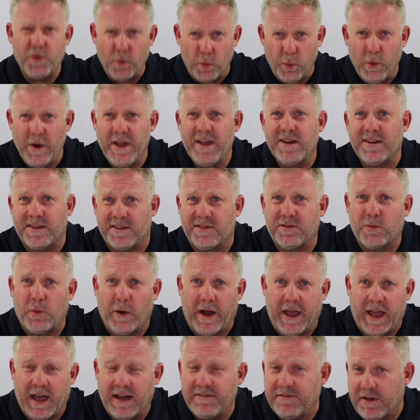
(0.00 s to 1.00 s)
weirdest
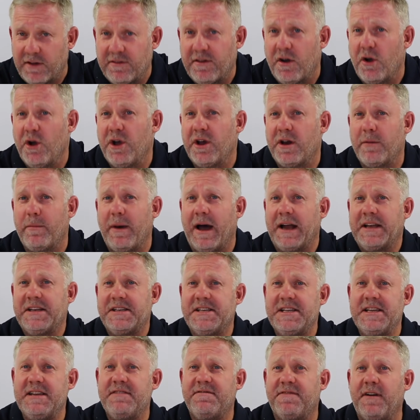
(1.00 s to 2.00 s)
way I've ever heard about
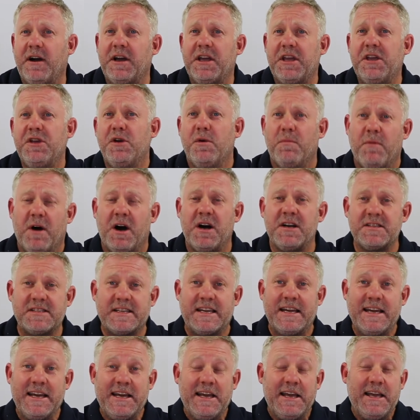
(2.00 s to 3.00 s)
defogging your
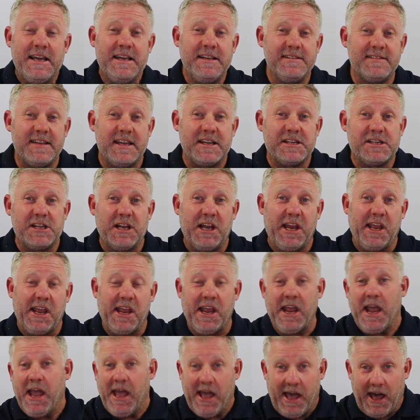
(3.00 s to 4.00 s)
mask is
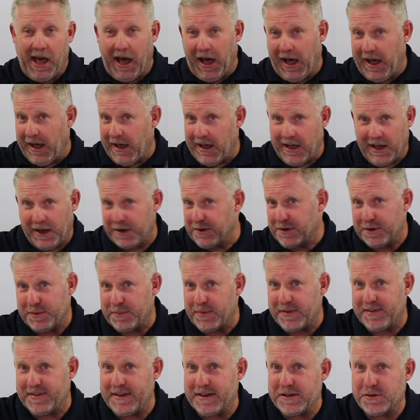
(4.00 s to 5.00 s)
actually
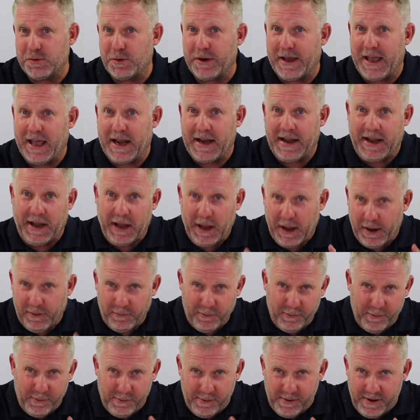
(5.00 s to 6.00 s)
100% organic,
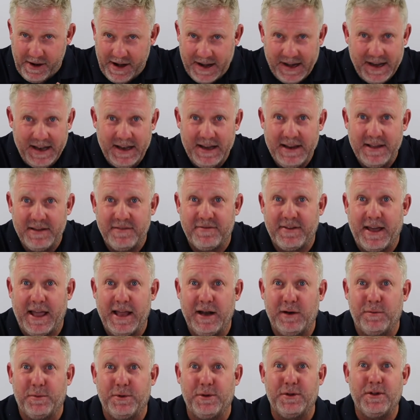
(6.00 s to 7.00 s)
readily
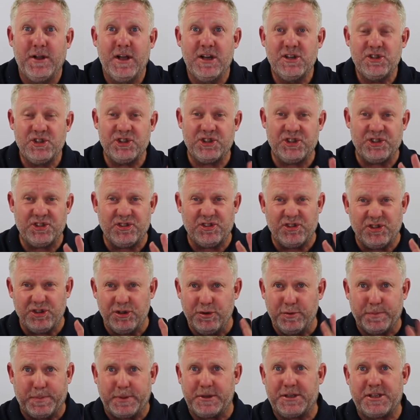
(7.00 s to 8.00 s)
available,
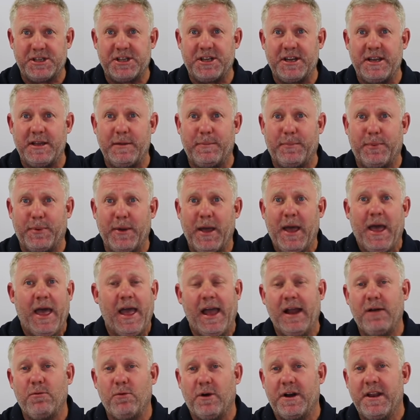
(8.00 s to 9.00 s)
super cheap,
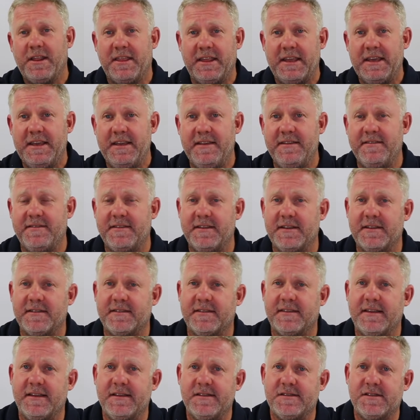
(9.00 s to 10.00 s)
and one of the easiest
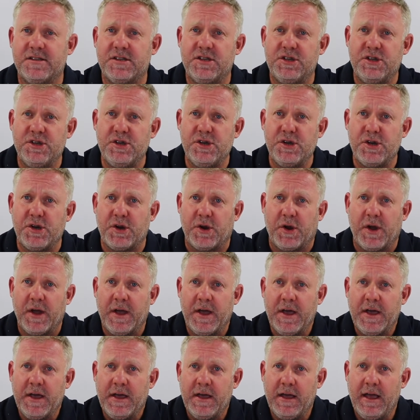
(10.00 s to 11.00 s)
things to do.
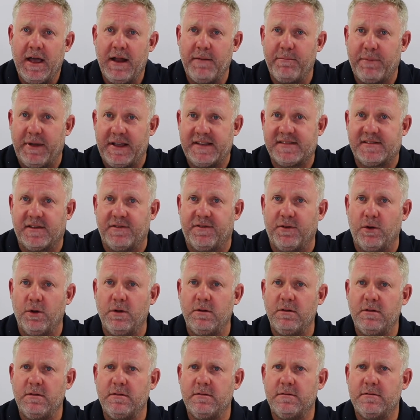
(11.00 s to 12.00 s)
And best of
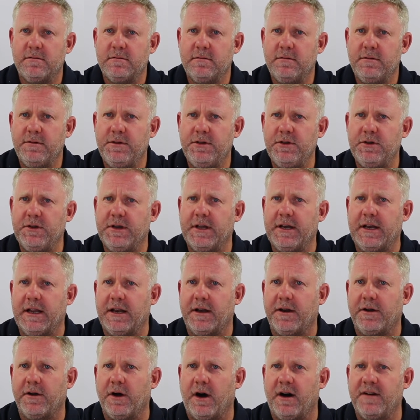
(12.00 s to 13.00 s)
all, you can
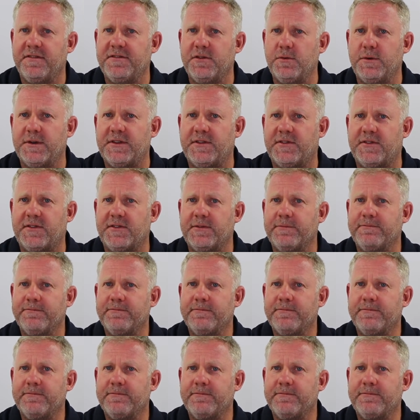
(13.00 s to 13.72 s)
eat it afterwards.